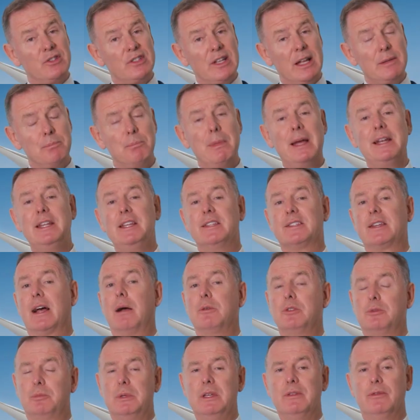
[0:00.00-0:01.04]
said many
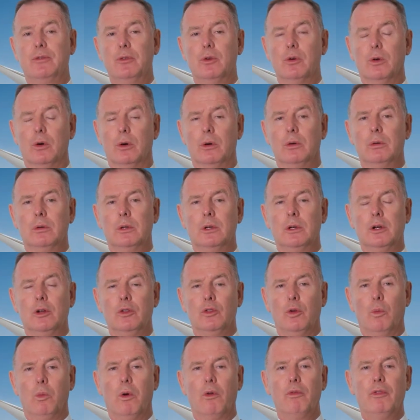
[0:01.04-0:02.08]
times before,
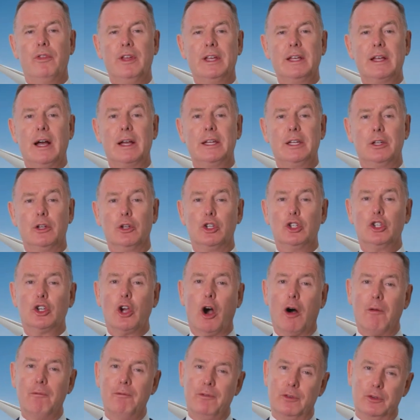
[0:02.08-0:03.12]
the one thing I can
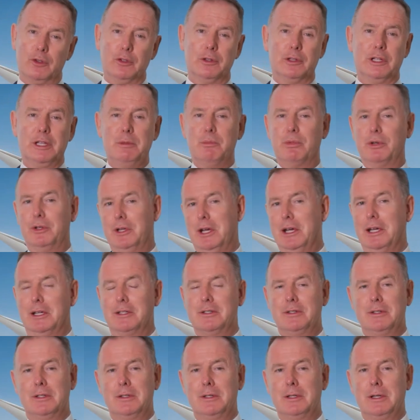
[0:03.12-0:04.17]
confidently
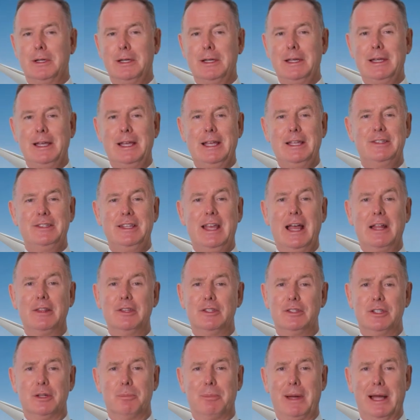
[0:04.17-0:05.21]
predict is the
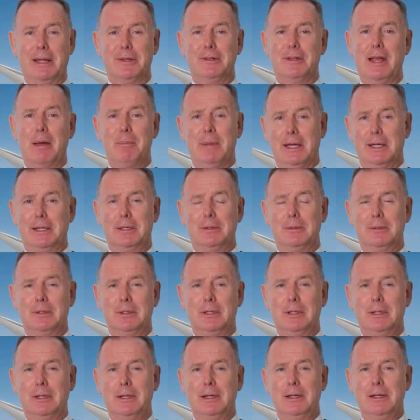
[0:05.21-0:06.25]
end to the pandemic.
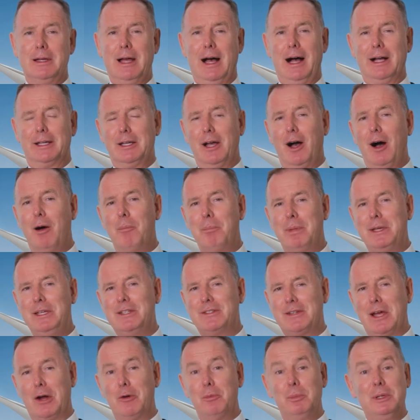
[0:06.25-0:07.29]
I can't be
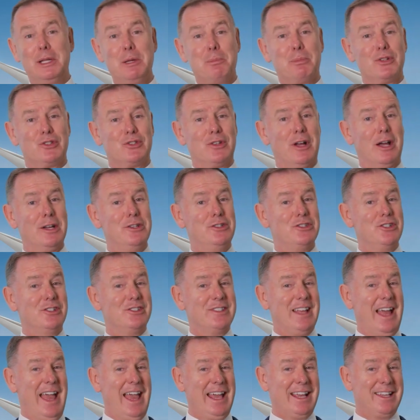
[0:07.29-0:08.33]
terribly precise as
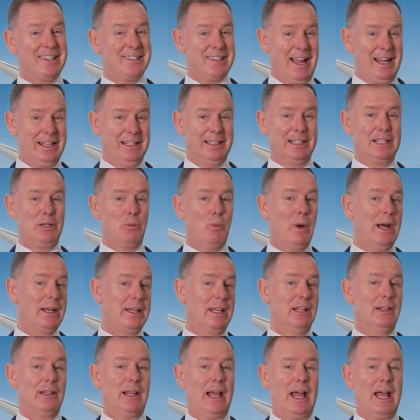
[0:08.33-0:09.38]
to exactly when it'll